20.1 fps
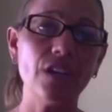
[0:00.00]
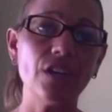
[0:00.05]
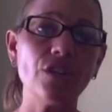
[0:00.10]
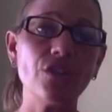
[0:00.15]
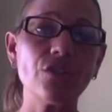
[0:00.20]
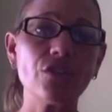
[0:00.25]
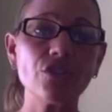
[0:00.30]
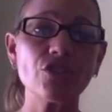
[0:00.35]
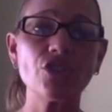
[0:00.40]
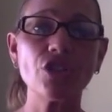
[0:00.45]

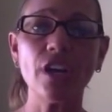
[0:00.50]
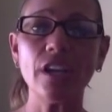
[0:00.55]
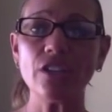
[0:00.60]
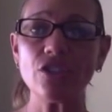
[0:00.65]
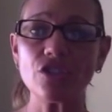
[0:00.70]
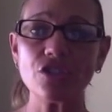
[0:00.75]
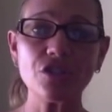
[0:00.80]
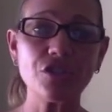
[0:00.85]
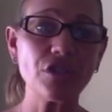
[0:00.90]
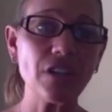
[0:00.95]
You can
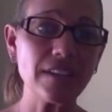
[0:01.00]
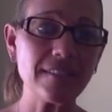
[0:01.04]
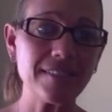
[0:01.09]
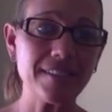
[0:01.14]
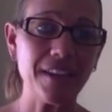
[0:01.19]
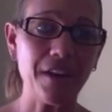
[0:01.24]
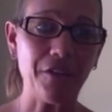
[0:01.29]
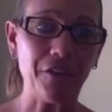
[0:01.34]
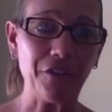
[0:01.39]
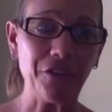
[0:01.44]
change your stress
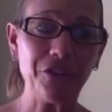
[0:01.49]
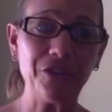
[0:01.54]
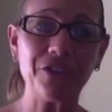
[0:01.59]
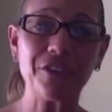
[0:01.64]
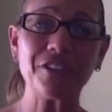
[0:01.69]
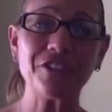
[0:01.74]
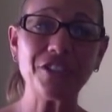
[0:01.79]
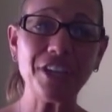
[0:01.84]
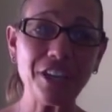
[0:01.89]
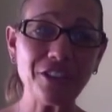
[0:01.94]
level. You
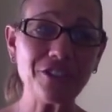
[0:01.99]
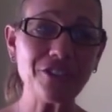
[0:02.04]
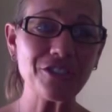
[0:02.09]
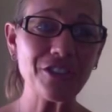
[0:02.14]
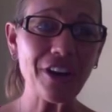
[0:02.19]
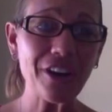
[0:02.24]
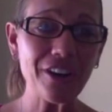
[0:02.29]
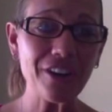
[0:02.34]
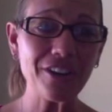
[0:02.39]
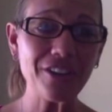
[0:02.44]
can change your
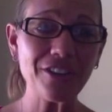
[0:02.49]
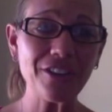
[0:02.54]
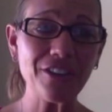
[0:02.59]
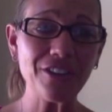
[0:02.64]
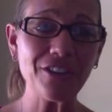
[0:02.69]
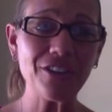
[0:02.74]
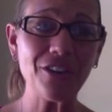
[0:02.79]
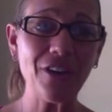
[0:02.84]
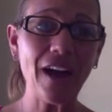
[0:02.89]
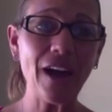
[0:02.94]
how
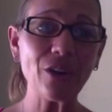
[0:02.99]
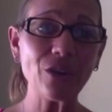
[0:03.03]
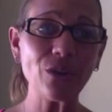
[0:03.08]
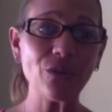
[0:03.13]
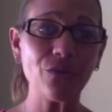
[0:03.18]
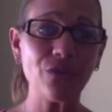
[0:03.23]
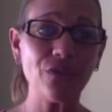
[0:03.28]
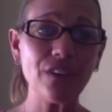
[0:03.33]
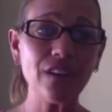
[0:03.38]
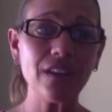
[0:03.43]
you
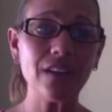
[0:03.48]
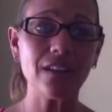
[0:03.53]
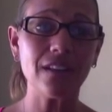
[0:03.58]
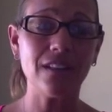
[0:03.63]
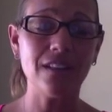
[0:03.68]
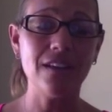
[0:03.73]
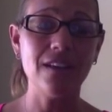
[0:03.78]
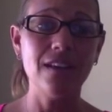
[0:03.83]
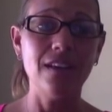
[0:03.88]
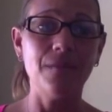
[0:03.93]

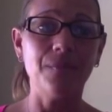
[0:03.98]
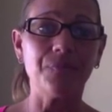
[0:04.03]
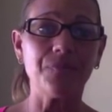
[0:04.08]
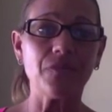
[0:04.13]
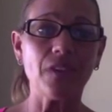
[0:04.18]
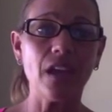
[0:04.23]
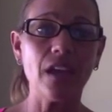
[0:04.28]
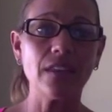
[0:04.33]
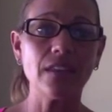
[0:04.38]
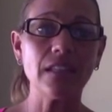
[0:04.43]
feel
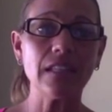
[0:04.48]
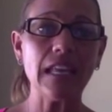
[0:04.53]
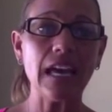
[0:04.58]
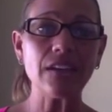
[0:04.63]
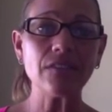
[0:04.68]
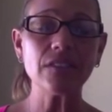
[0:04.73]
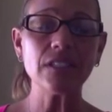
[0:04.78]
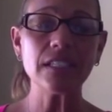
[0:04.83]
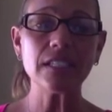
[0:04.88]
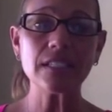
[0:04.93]
and the
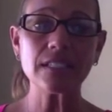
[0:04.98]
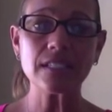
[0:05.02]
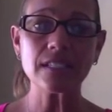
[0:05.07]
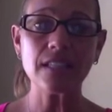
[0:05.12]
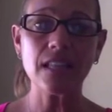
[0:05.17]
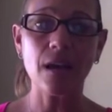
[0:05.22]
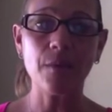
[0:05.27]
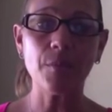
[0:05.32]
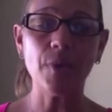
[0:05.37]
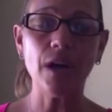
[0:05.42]
liveliness in
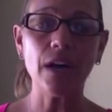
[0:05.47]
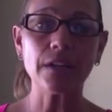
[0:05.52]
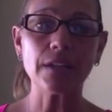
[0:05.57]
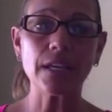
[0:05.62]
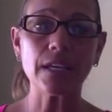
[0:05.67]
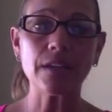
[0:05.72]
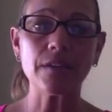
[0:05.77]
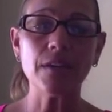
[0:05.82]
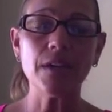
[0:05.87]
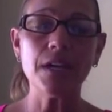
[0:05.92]
that
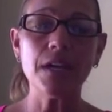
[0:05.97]
body.